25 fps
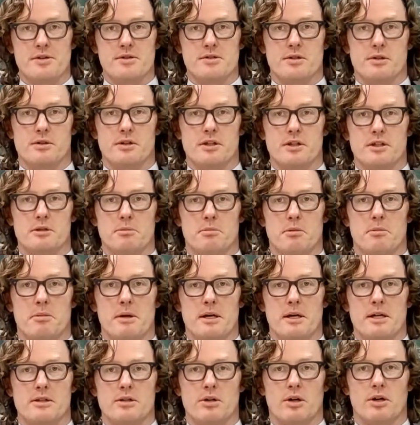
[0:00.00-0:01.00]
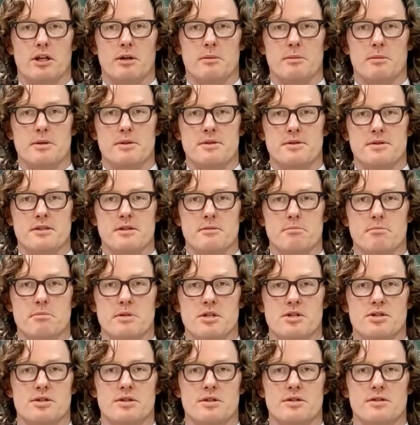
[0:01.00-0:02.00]
You'll need to prepare documents,
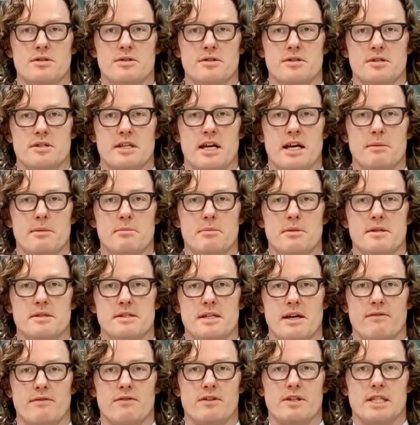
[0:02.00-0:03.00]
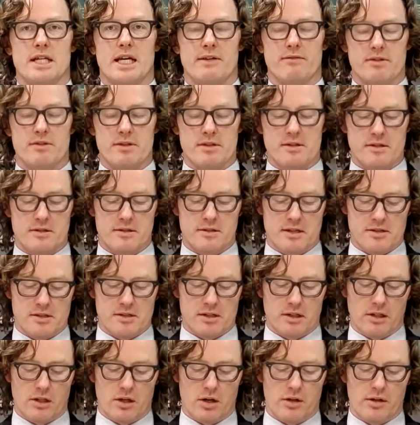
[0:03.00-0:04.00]
submissions, statements, affidavits. There's a
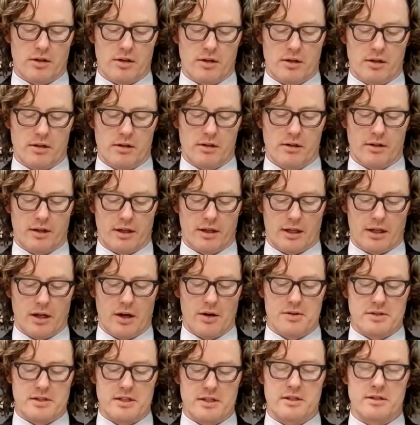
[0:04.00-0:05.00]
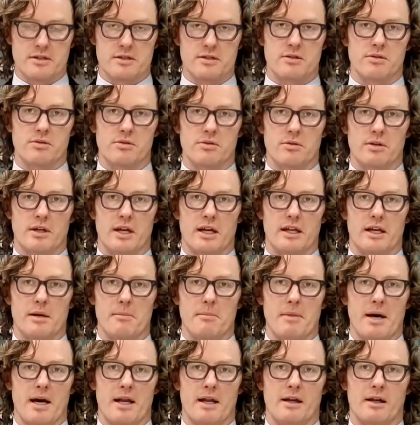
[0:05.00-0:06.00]
lot that goes into getting a
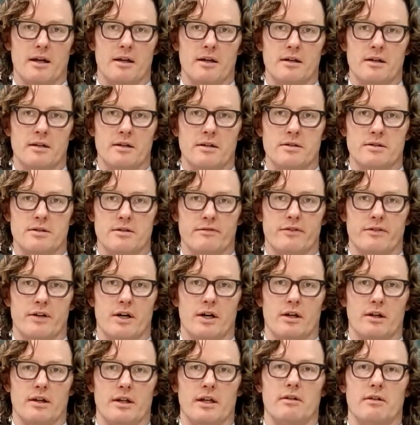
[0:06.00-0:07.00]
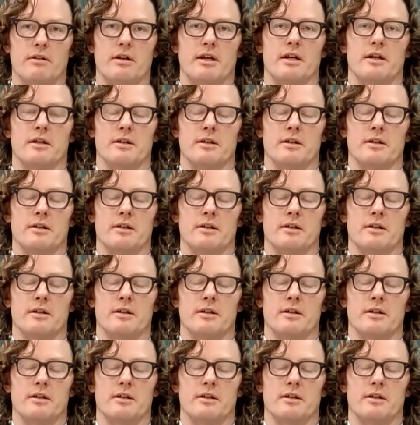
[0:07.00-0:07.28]
matter to final hearing.